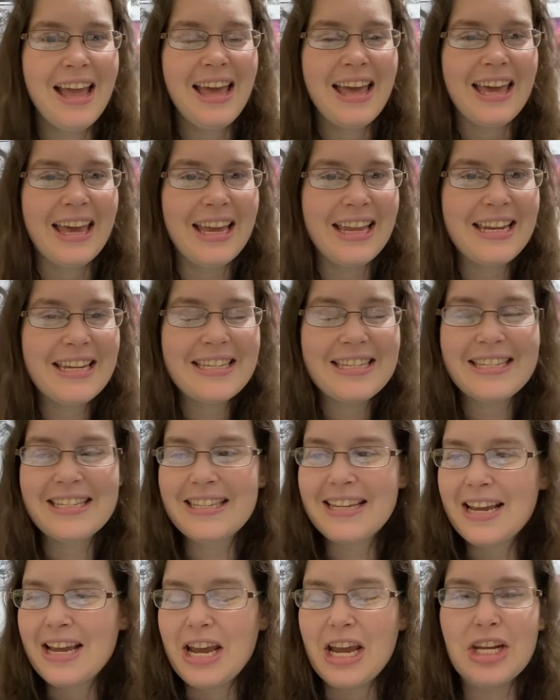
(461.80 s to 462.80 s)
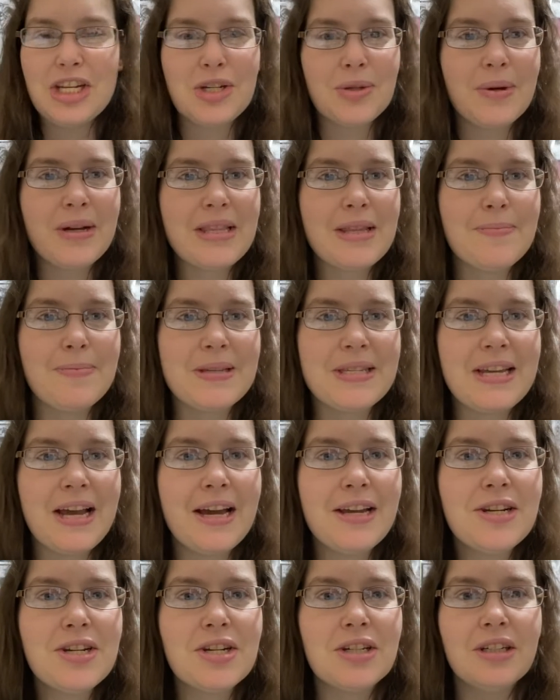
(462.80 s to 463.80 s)
It is enjoying the
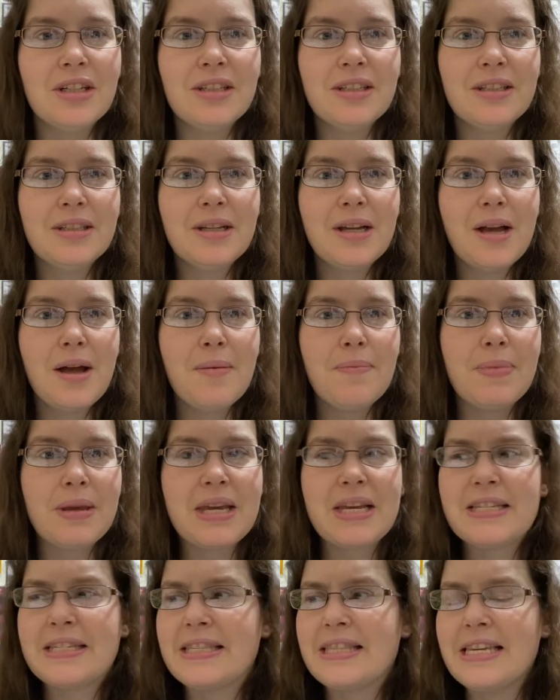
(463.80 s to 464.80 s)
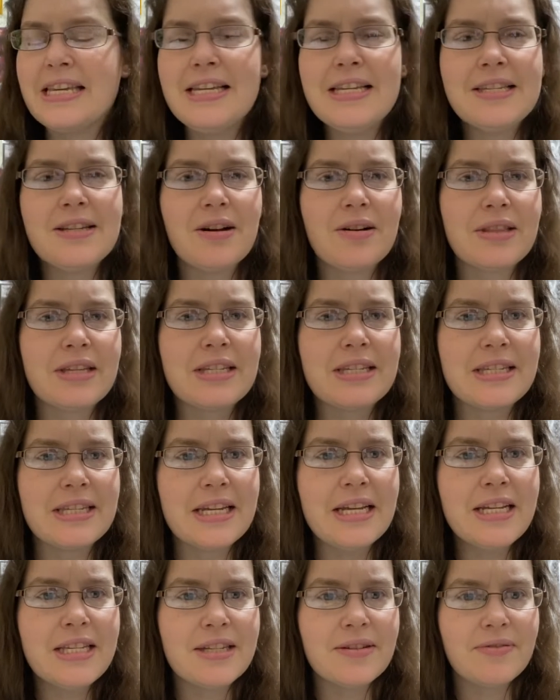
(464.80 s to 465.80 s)
potential, because these are the
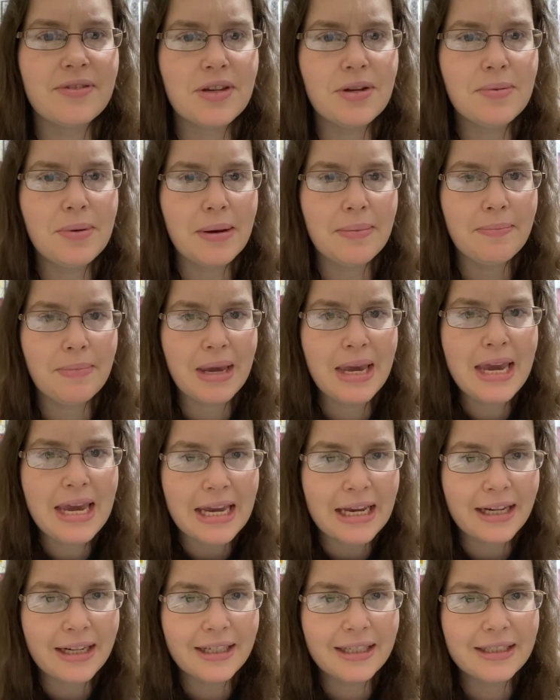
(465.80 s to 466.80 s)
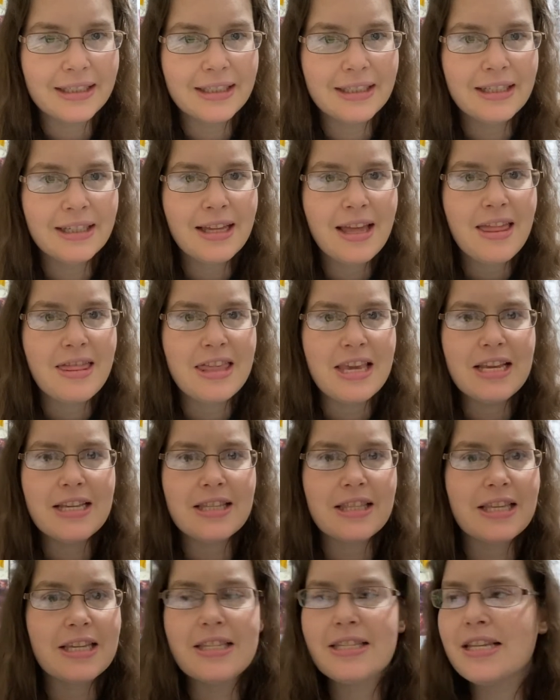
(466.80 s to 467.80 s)
seeds of you and me.
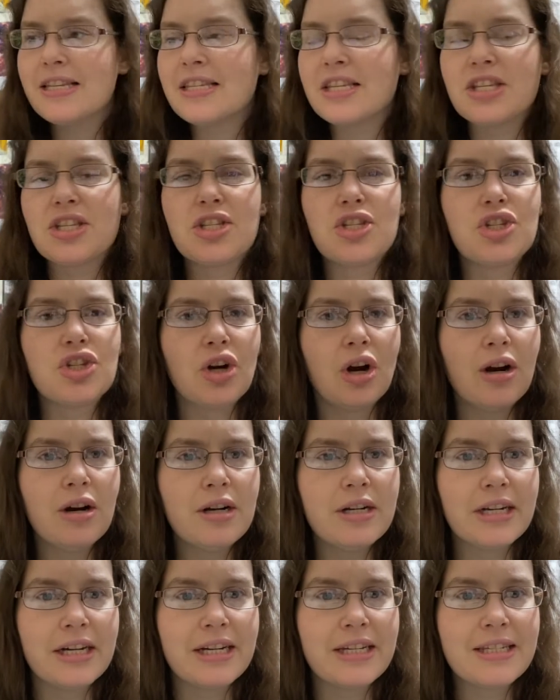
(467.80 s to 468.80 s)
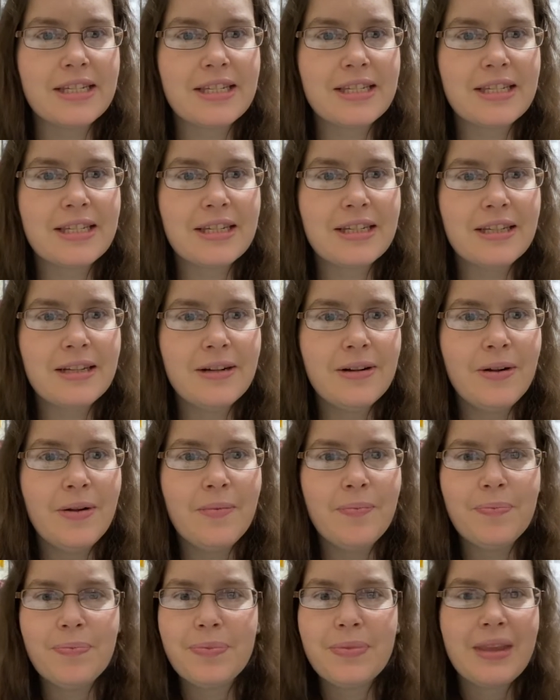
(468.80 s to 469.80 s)
This is a stardust
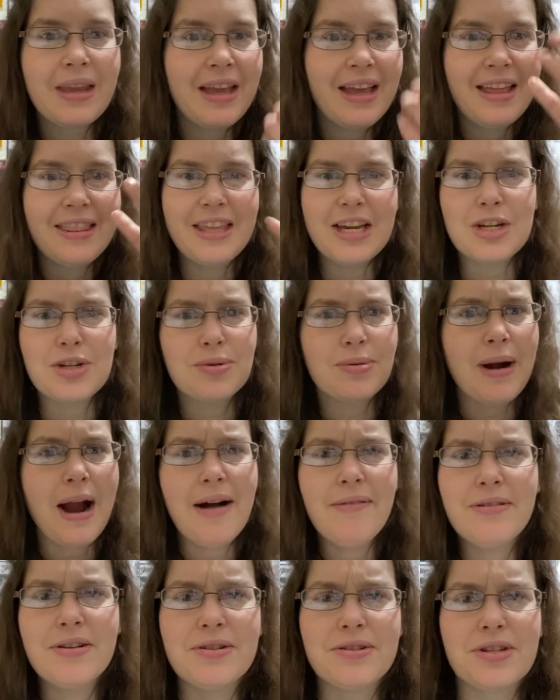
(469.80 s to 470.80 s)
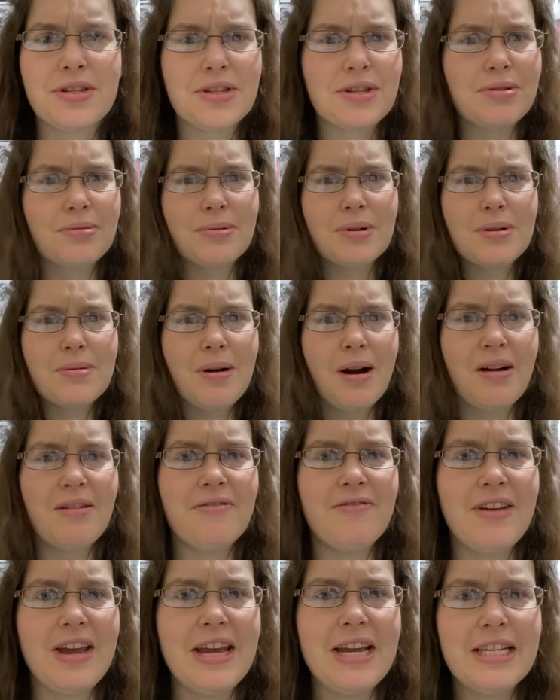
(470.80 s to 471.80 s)
that travels through our
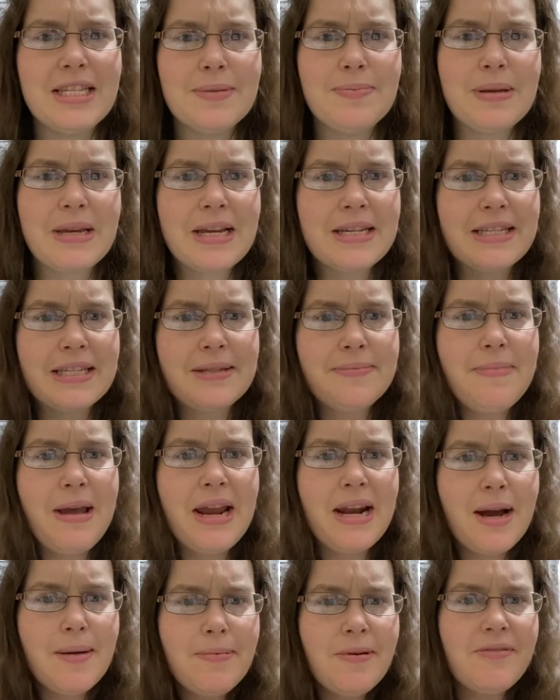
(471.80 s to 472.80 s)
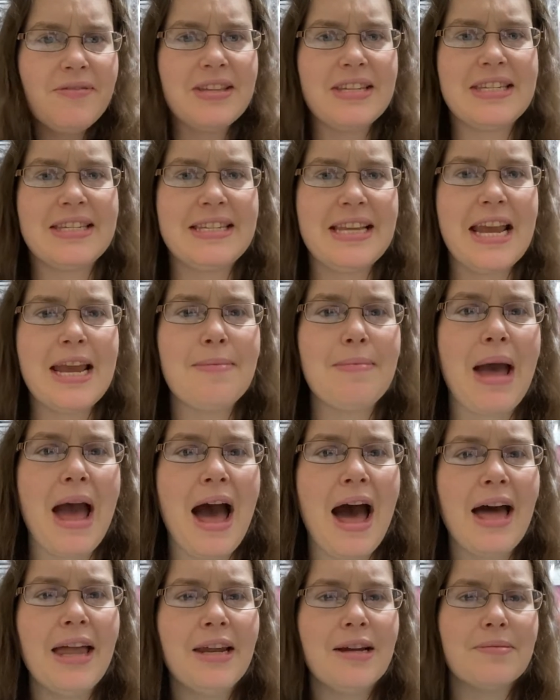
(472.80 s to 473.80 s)
veins because it's made up of the same
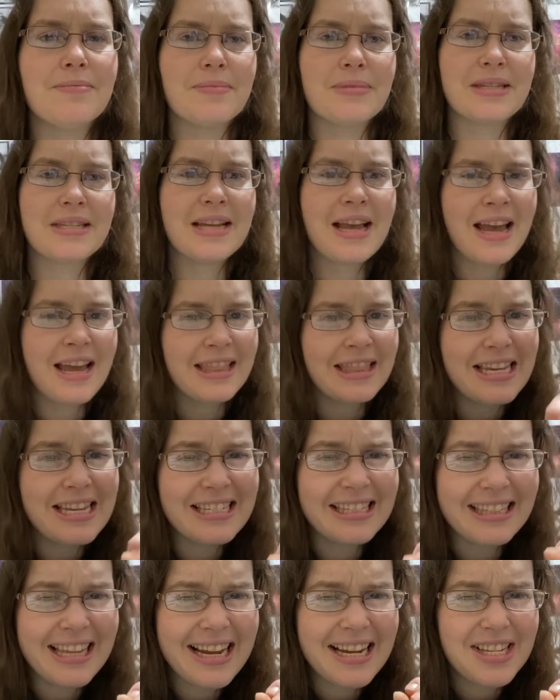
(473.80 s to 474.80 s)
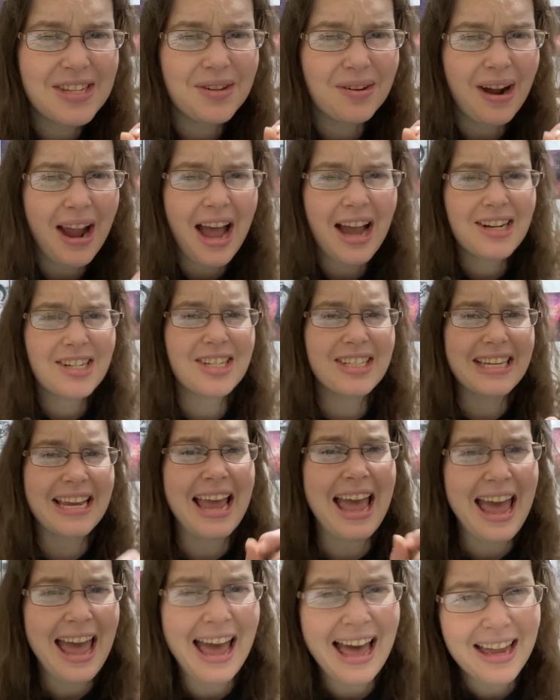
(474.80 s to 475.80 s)
atoms. These lights are actually
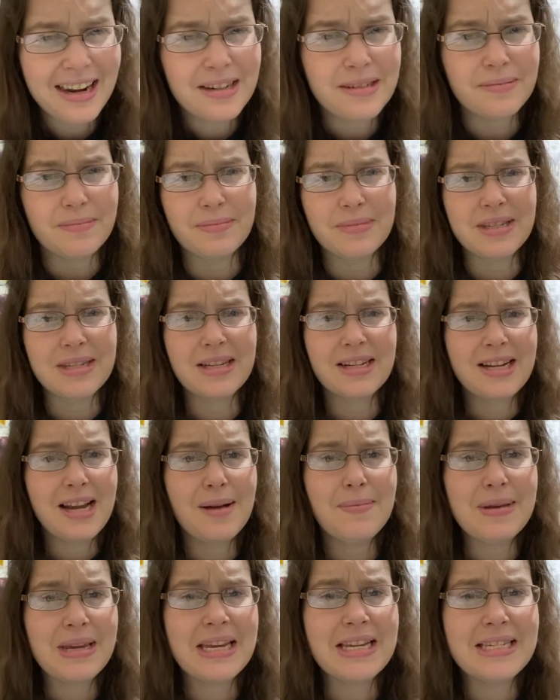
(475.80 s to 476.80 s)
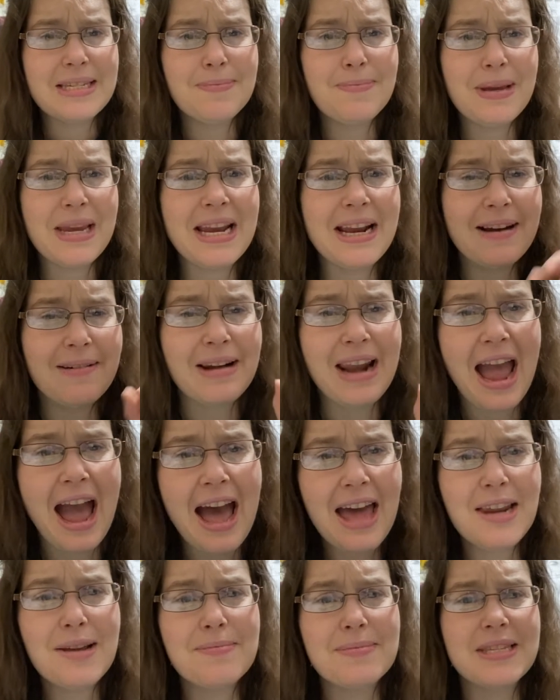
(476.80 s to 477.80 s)
atoms coming into being,
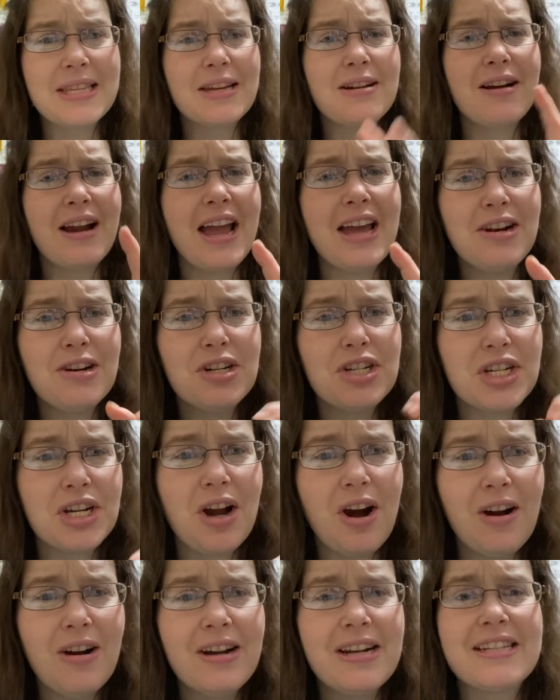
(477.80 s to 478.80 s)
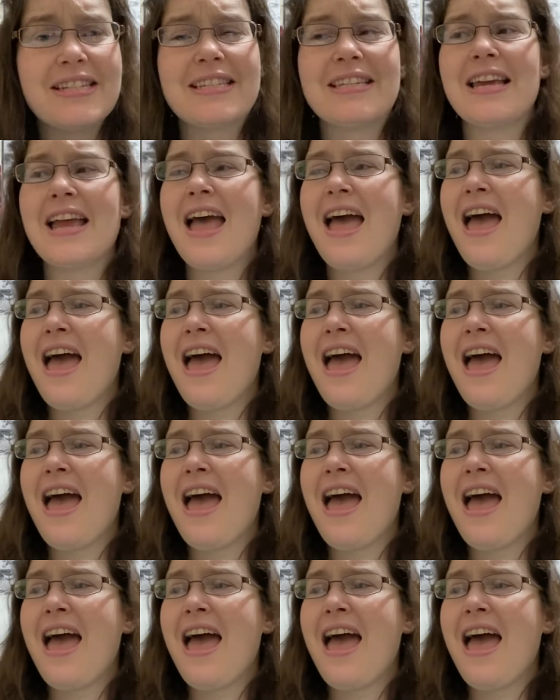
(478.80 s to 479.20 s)
atoms that are energy harnessed.